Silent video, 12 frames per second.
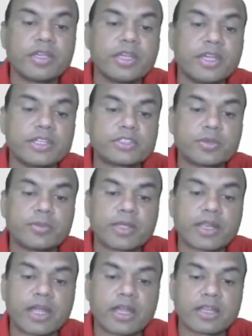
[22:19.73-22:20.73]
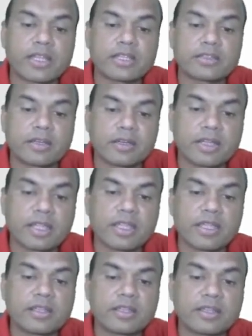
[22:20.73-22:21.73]
It should be greater than
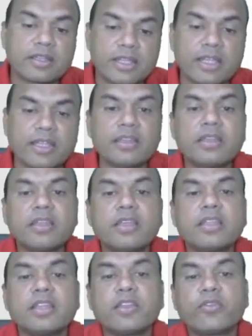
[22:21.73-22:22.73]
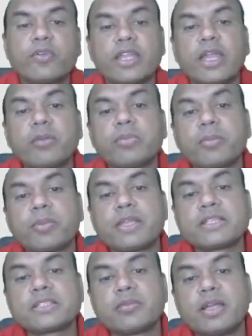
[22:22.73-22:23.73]
30. Then the finite
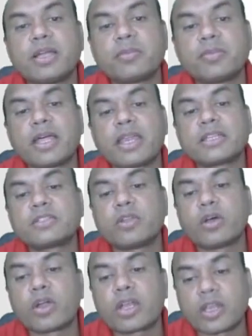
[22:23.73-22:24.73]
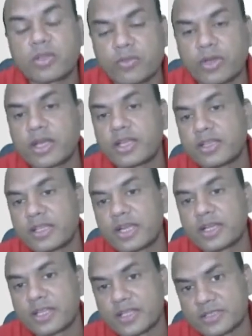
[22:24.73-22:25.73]
population multiplier is not required in that
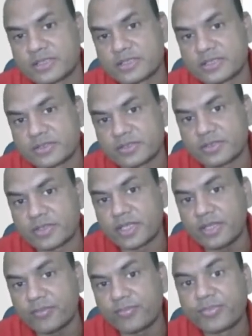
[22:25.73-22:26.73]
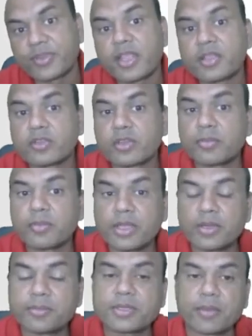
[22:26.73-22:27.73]
case. Okay. So the
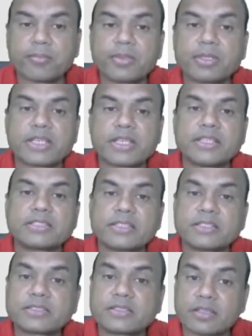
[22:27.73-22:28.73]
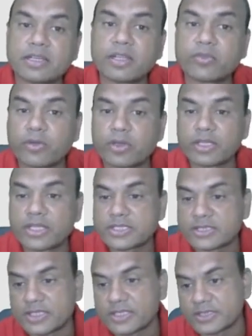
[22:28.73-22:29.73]
minimum sample size is 30 for
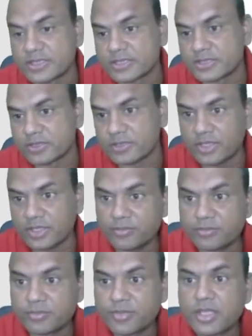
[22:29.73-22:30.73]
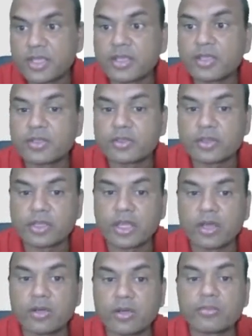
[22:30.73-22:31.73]
these cases. Okay. So
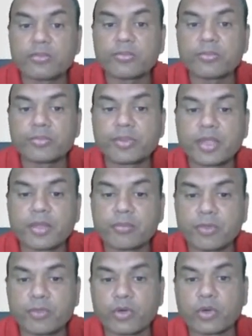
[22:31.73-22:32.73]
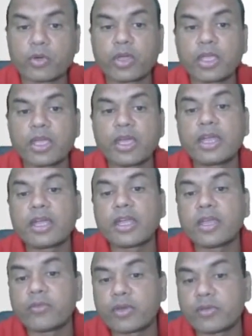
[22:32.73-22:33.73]
now, before going ahead,
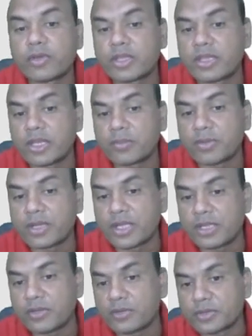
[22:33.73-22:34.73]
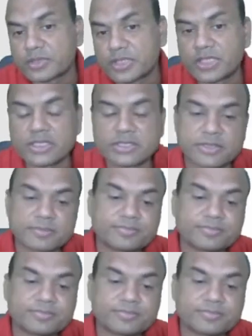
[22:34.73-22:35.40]
everyone, let me tell you, see this.